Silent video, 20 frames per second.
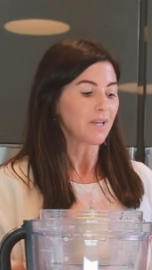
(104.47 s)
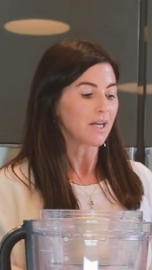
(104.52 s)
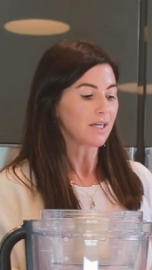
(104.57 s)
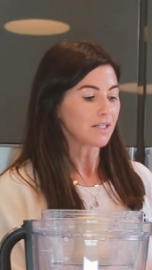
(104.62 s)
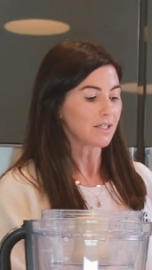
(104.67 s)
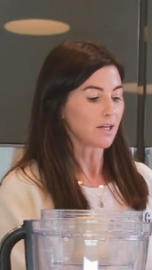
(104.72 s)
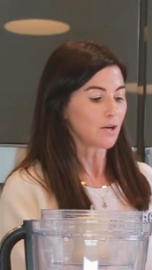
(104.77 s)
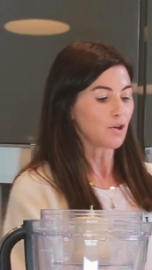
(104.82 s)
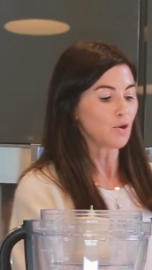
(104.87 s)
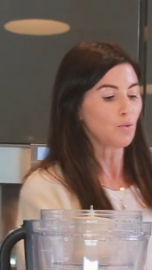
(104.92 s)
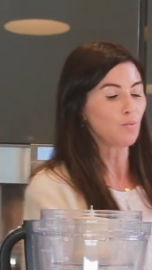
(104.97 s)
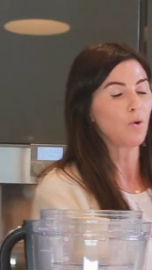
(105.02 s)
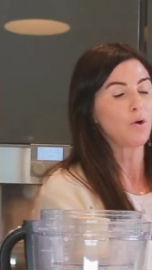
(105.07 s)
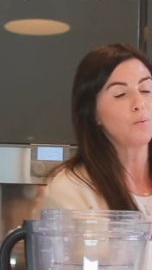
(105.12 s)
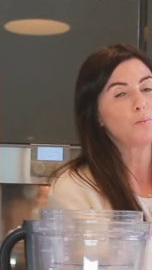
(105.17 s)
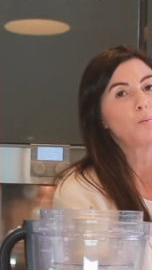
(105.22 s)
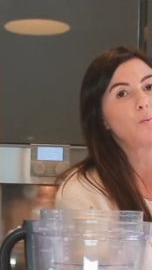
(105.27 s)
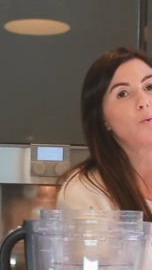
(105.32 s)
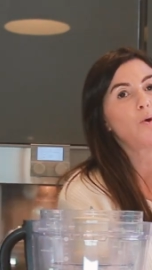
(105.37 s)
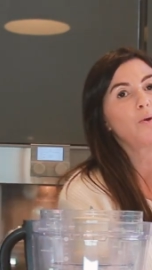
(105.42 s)
So you
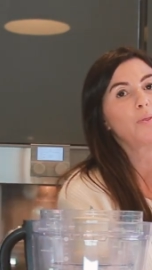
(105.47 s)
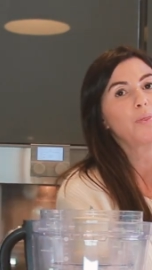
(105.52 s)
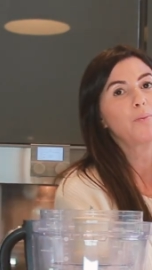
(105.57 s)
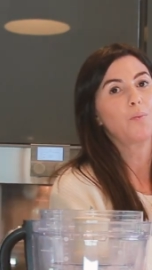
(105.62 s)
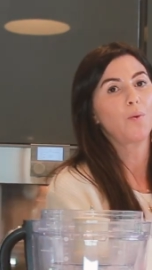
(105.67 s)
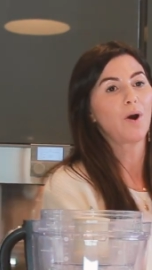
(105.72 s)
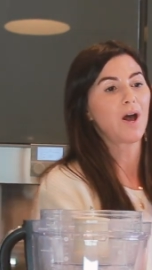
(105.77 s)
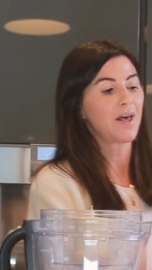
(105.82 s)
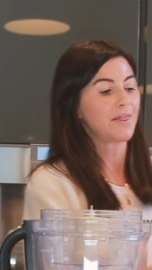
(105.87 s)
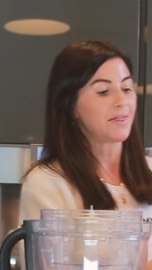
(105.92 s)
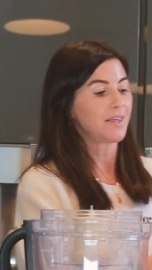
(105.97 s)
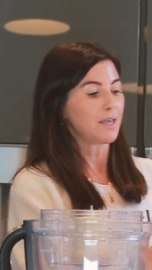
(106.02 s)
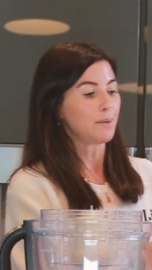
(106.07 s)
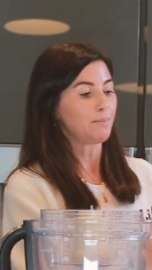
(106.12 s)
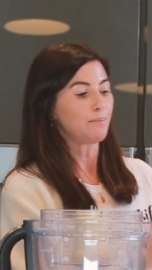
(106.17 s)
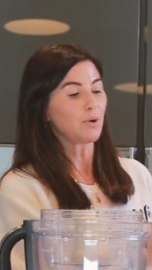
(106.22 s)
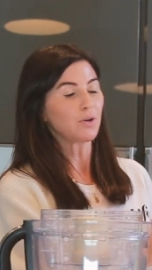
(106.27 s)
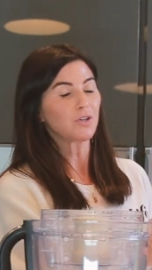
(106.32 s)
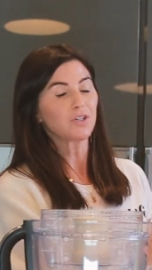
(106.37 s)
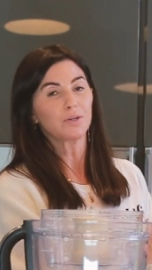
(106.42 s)
want one where the
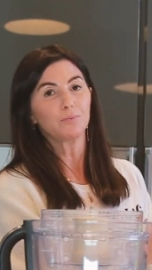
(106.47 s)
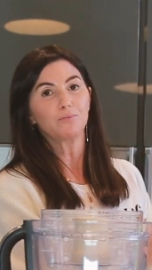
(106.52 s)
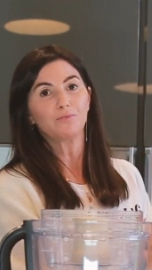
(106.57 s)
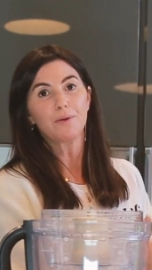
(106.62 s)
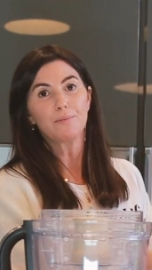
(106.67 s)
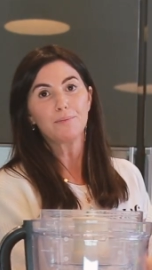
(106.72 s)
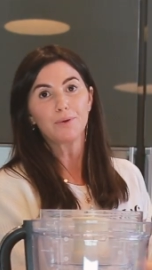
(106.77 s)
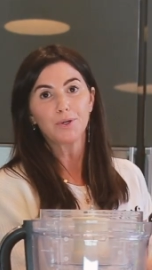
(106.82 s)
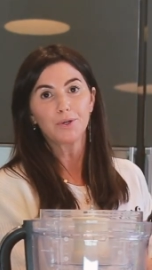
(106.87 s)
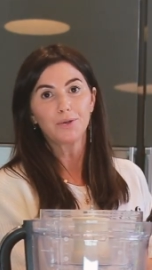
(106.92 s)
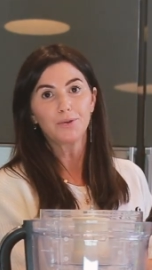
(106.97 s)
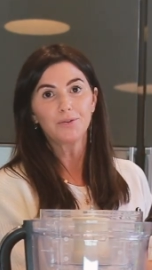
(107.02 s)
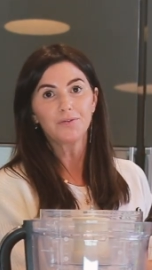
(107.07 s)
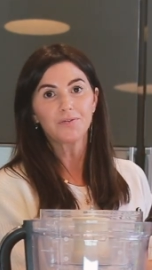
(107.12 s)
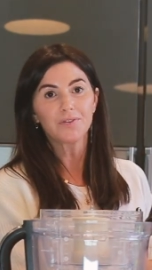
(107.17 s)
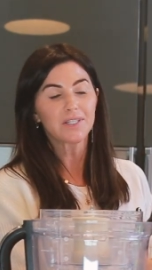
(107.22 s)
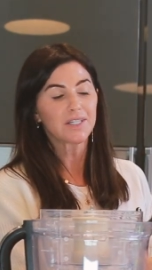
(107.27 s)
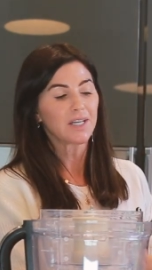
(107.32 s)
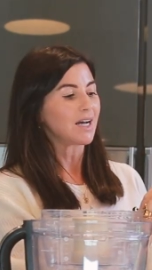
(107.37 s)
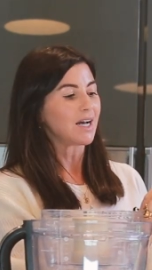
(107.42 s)
bottom
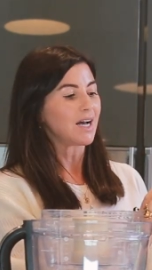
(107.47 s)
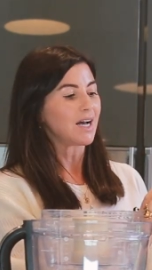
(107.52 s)
removes.